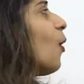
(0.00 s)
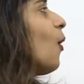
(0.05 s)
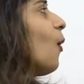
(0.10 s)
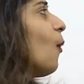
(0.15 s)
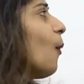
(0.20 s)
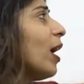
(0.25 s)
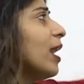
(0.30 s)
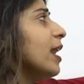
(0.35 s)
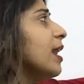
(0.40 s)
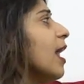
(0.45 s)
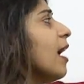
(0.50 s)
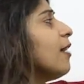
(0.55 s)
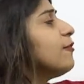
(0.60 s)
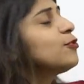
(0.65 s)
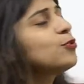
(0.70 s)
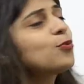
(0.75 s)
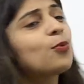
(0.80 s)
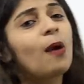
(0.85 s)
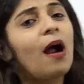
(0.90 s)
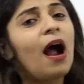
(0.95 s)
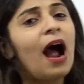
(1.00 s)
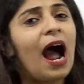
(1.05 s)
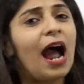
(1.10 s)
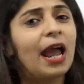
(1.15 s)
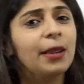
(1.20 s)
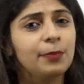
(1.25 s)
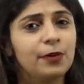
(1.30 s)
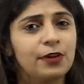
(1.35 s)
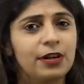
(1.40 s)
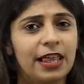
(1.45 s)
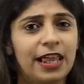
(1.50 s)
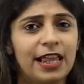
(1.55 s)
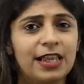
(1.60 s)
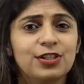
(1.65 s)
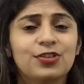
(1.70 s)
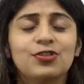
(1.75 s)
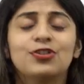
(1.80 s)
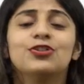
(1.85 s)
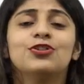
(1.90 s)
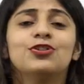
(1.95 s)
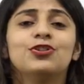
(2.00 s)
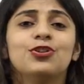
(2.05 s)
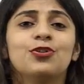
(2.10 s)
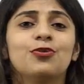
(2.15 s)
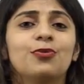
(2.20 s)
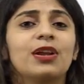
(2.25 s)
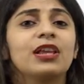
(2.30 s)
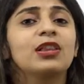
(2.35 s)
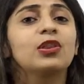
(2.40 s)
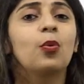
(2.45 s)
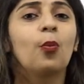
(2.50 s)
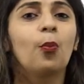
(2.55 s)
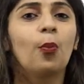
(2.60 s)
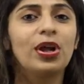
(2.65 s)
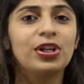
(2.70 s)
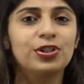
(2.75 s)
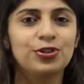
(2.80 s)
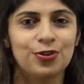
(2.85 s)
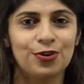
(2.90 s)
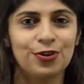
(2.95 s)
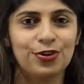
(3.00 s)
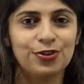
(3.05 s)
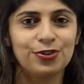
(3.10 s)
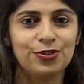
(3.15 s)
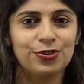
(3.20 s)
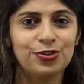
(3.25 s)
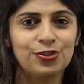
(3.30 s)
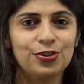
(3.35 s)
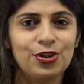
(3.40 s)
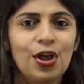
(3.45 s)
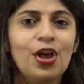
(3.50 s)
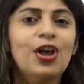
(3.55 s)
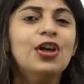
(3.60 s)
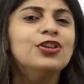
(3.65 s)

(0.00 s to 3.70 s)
oh, I love to hibernate during the winters.